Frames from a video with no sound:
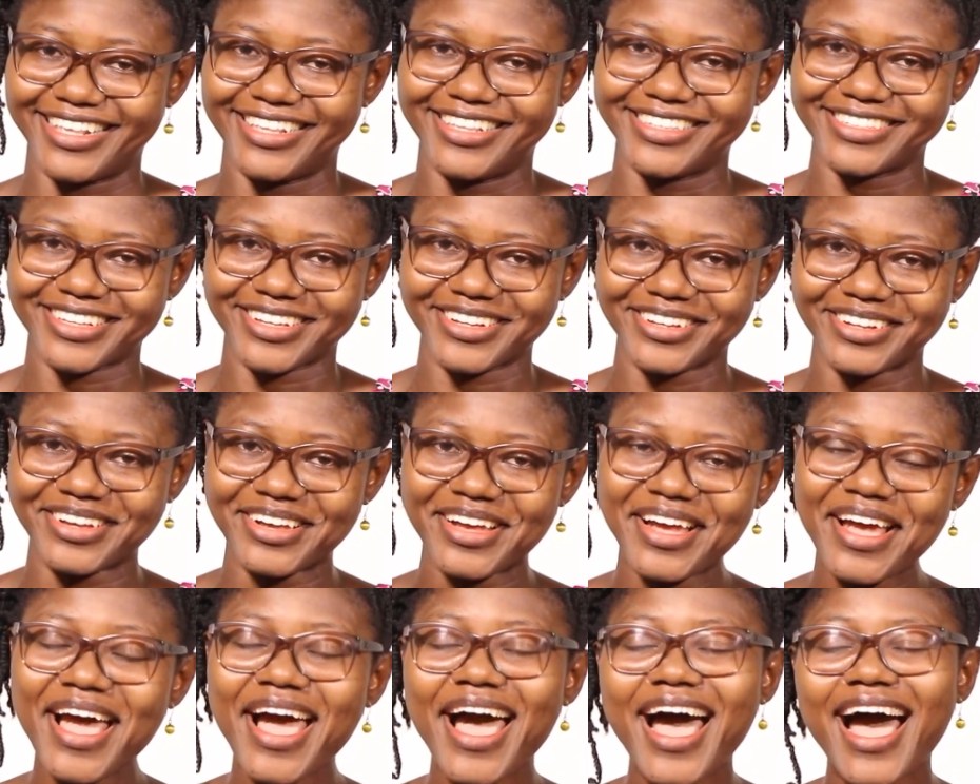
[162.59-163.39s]

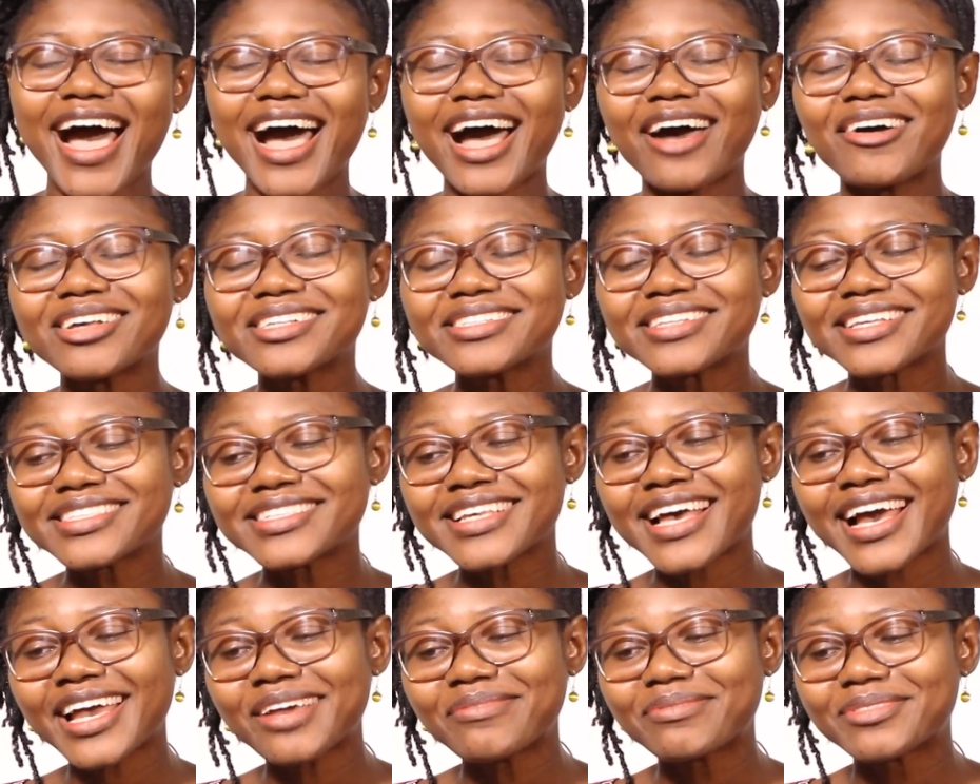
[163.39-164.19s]
So I was the
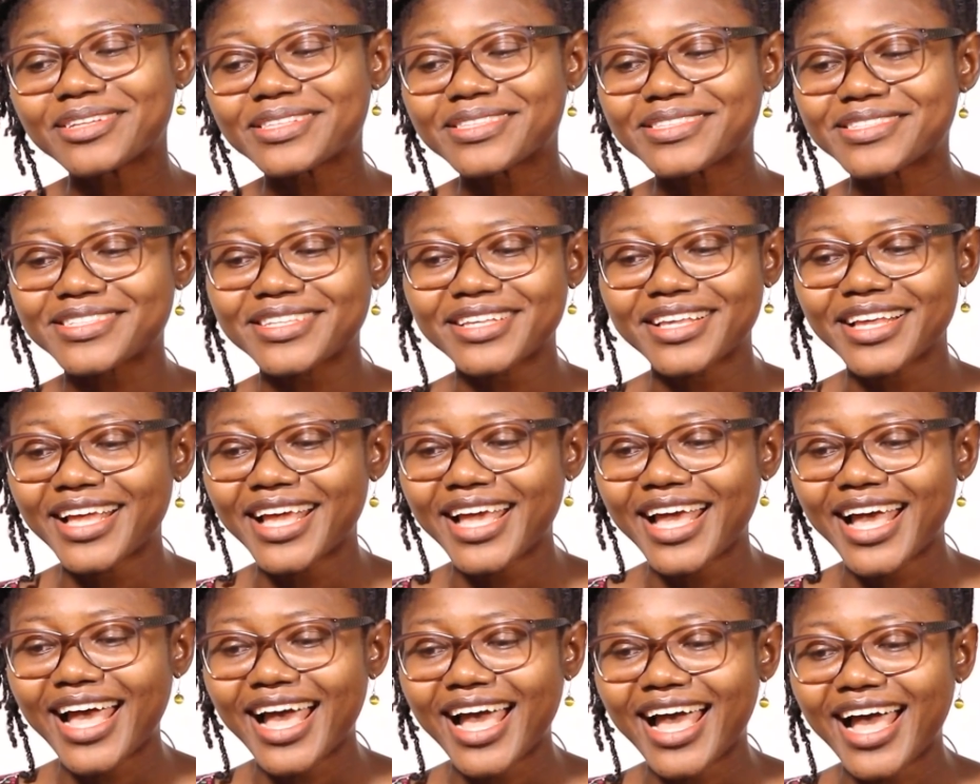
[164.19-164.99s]
type that
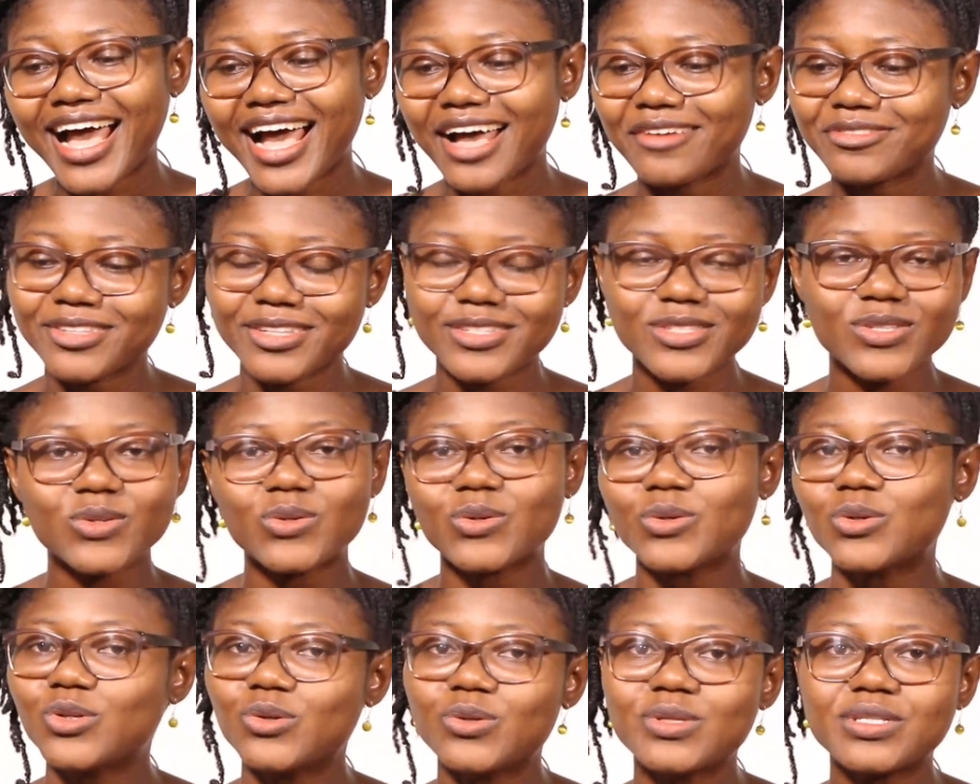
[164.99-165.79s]
after
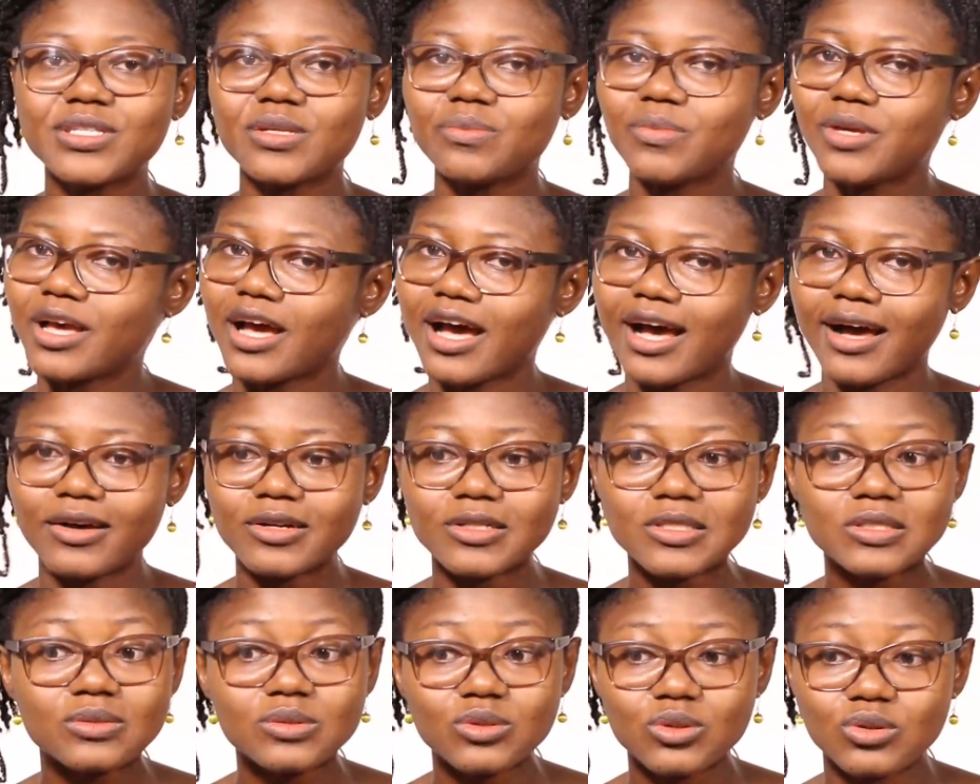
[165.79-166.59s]
school, you see me
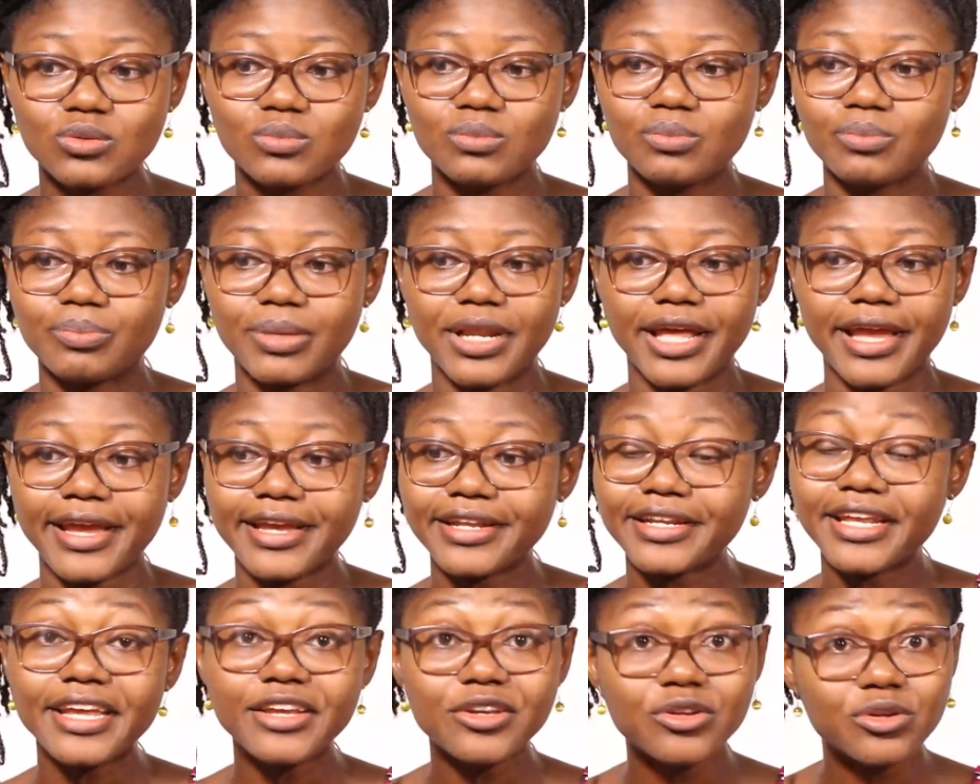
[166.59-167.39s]
out
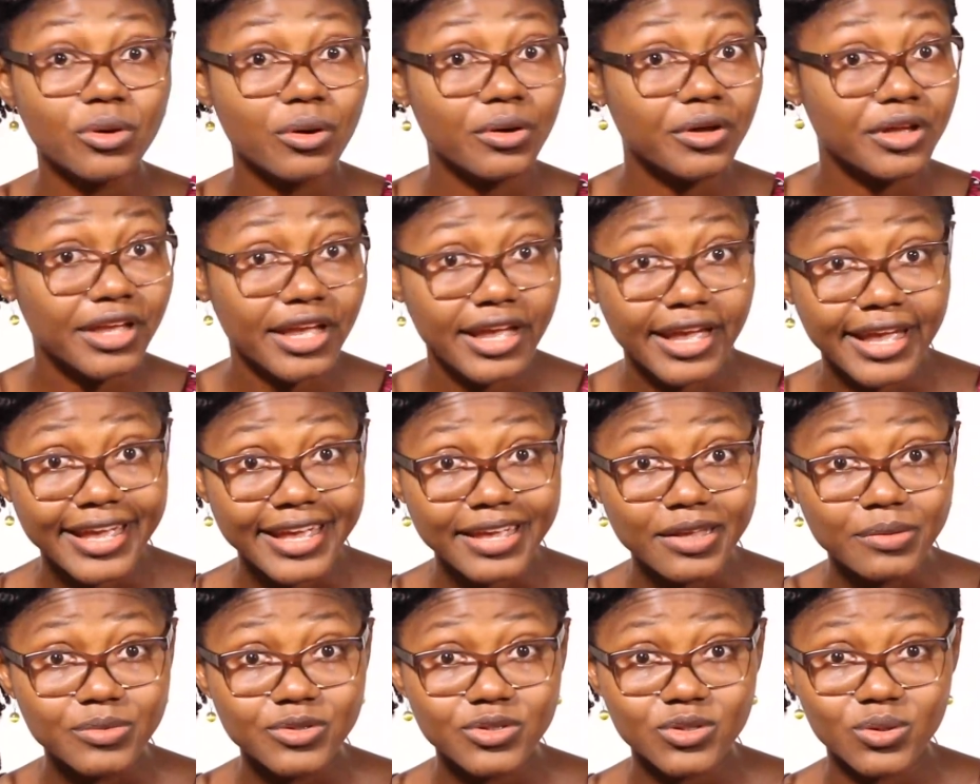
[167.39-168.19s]
playing indoor
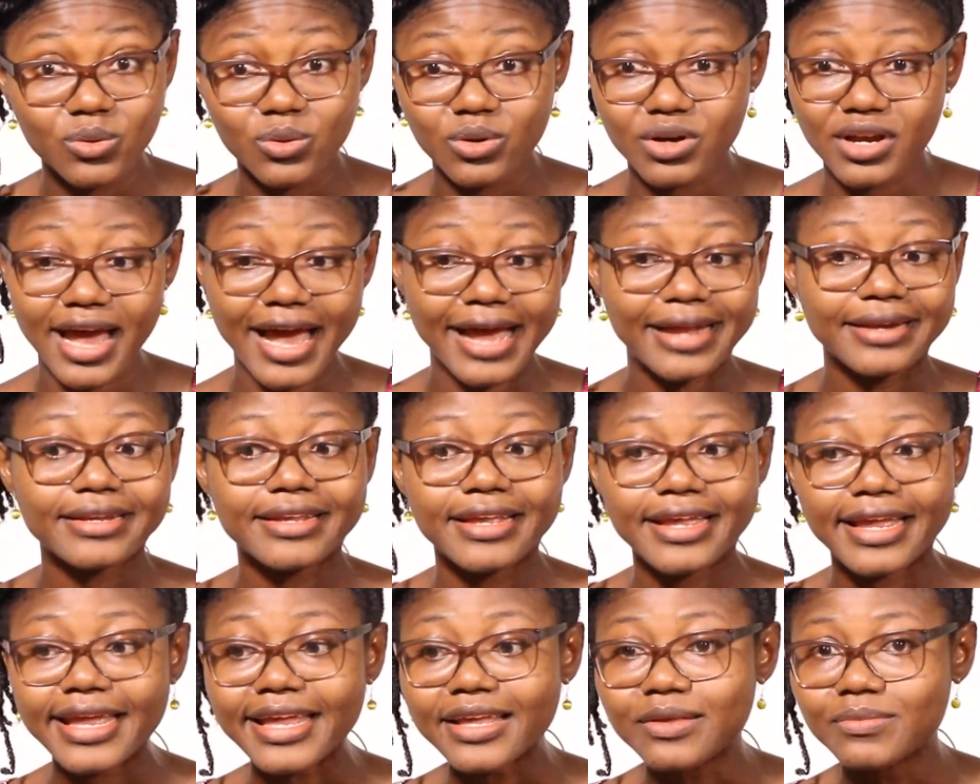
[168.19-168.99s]
games or card
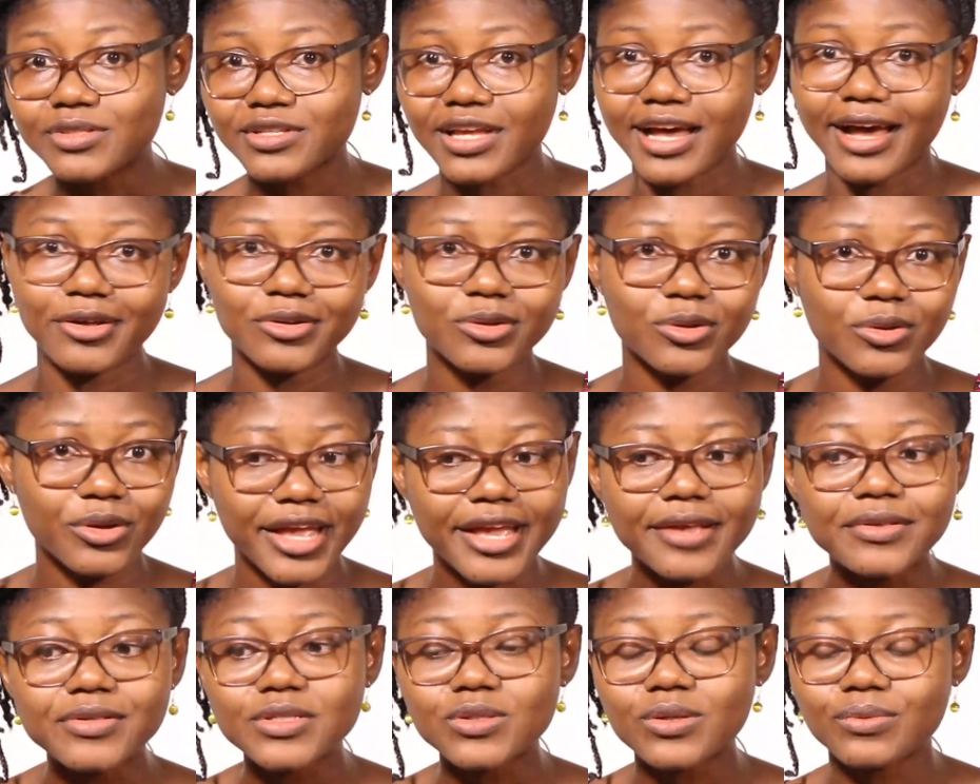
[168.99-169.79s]
games, outdoor
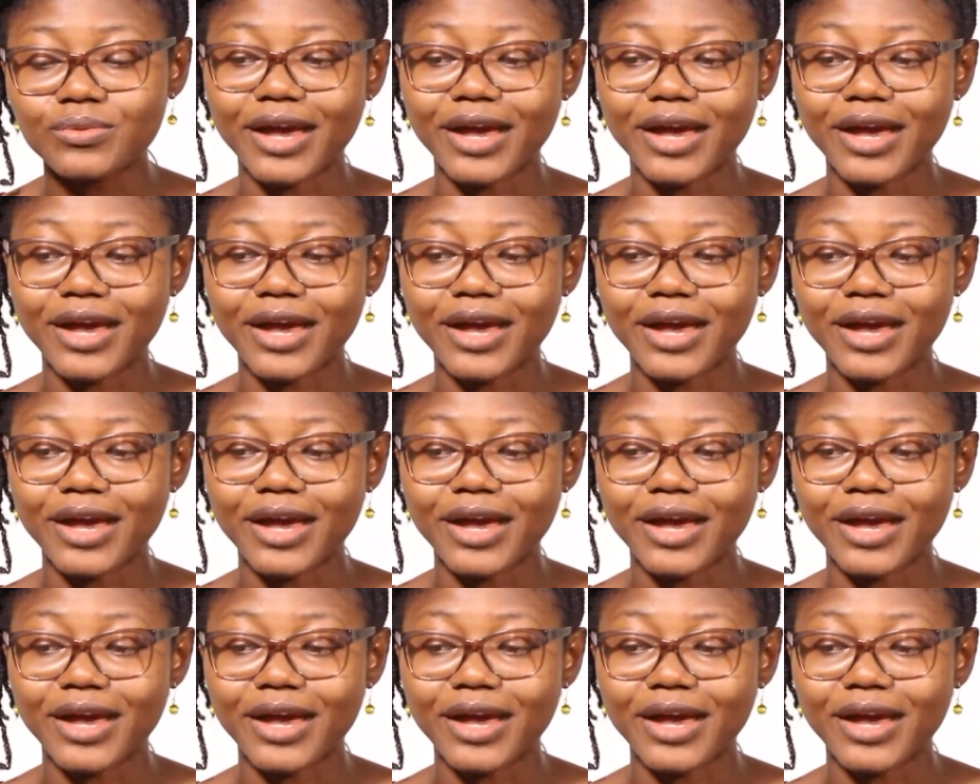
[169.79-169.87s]
games.